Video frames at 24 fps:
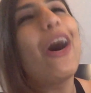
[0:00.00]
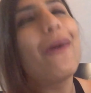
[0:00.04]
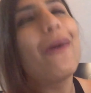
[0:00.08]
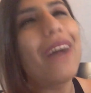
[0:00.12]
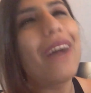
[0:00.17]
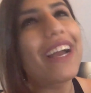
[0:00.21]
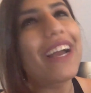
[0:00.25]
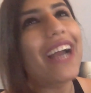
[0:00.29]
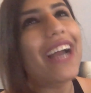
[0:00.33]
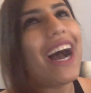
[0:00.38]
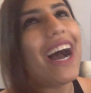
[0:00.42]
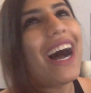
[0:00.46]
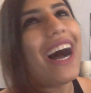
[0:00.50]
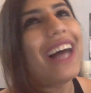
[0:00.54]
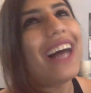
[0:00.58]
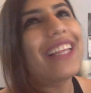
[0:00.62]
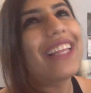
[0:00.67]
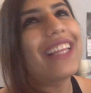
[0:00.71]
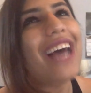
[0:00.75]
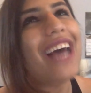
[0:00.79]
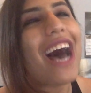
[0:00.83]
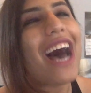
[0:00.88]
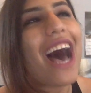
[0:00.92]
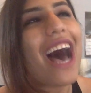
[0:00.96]
oh my
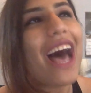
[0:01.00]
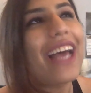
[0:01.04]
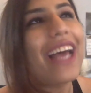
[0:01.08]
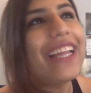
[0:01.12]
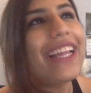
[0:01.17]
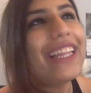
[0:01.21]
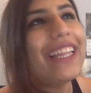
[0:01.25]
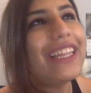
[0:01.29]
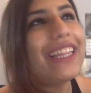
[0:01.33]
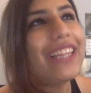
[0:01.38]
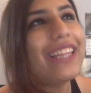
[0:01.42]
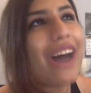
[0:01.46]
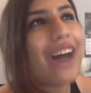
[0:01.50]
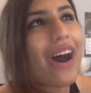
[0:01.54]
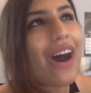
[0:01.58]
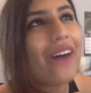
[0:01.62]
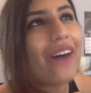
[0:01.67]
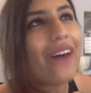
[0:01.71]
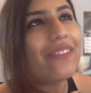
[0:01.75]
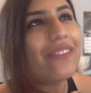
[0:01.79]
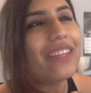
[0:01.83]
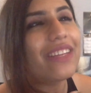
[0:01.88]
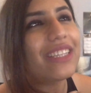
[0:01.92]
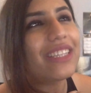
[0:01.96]
god, I
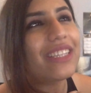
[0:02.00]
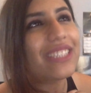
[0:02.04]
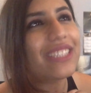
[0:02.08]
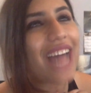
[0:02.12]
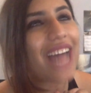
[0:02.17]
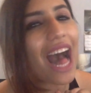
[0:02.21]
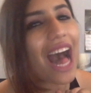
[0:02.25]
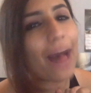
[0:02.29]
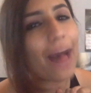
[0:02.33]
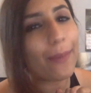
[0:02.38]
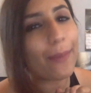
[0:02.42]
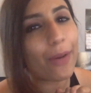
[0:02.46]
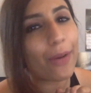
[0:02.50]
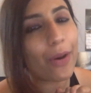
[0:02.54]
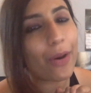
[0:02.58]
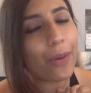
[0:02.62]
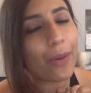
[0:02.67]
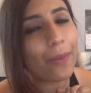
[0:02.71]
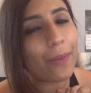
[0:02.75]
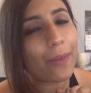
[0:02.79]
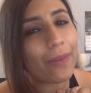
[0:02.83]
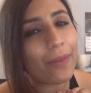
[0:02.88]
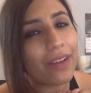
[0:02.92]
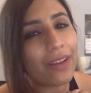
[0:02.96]
love this
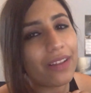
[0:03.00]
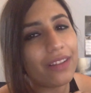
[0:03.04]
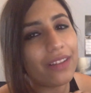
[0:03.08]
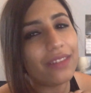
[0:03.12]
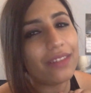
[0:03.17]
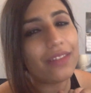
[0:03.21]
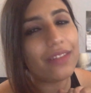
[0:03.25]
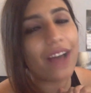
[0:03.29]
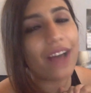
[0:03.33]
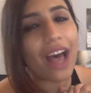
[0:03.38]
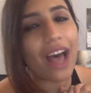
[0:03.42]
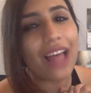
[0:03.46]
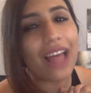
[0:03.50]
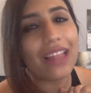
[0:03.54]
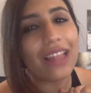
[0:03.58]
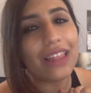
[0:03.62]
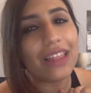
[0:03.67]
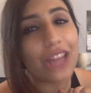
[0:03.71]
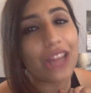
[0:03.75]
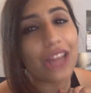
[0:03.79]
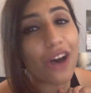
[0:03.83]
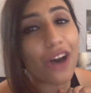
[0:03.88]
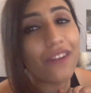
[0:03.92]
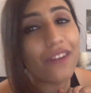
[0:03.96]
album. I
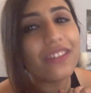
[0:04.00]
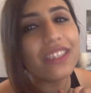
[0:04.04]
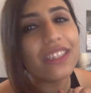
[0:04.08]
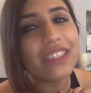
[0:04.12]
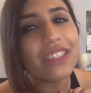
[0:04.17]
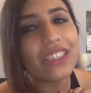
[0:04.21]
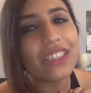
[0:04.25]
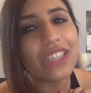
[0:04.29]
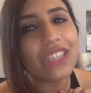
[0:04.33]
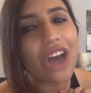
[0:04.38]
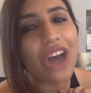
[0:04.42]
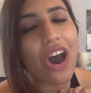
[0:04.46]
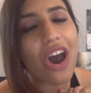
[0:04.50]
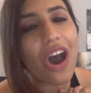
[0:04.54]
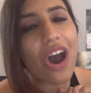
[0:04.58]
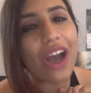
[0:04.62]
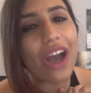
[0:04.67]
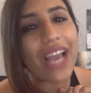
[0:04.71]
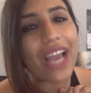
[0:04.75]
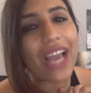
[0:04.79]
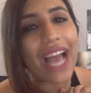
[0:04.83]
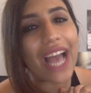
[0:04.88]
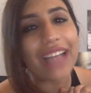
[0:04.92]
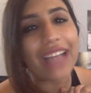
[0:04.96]
love this
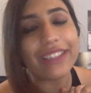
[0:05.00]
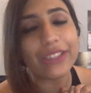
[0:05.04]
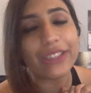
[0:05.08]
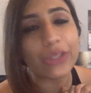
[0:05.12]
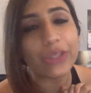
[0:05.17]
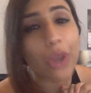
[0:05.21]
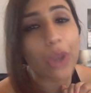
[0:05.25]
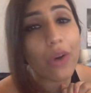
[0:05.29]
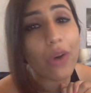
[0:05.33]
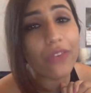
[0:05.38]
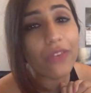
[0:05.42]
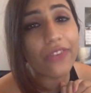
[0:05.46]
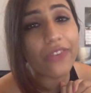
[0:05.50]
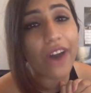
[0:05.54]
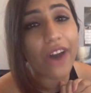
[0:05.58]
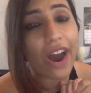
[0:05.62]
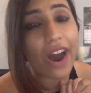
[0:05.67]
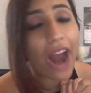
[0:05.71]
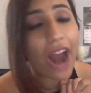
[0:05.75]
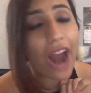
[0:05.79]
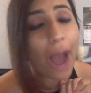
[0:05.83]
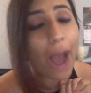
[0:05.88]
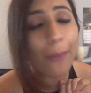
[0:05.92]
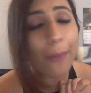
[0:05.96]
song, and so
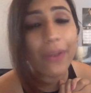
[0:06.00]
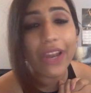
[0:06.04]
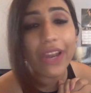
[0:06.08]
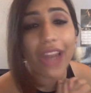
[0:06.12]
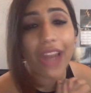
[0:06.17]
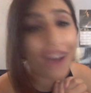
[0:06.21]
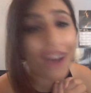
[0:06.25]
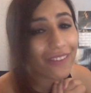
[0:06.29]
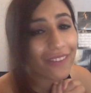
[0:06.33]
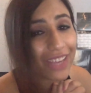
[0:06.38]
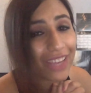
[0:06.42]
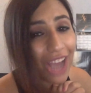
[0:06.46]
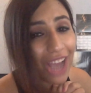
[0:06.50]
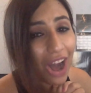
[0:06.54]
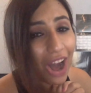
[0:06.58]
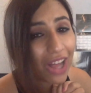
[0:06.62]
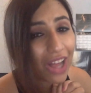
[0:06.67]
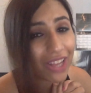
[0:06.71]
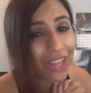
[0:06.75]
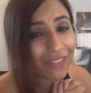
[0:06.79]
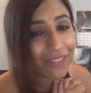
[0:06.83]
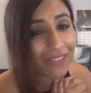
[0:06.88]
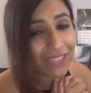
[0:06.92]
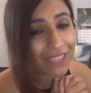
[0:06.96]
far I'm loving
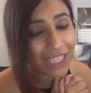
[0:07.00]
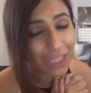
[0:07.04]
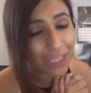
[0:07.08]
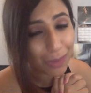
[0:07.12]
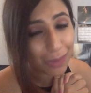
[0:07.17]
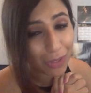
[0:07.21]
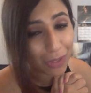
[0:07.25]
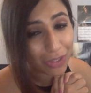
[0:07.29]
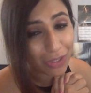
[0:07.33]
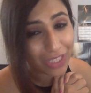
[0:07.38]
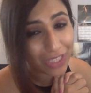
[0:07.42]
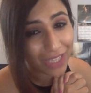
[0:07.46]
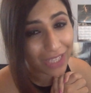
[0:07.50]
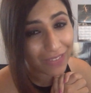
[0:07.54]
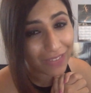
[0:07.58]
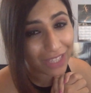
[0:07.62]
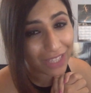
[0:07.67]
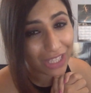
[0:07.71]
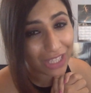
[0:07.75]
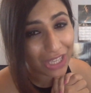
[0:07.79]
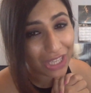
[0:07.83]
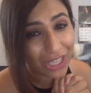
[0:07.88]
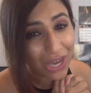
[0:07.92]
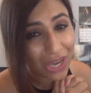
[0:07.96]
all of these music
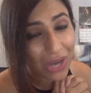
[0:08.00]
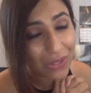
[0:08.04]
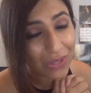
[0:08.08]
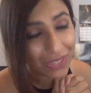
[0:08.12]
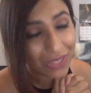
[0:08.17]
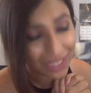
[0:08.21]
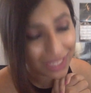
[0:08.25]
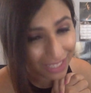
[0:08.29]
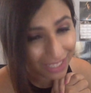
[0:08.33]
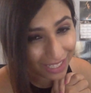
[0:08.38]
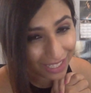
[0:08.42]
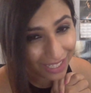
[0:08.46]
videos.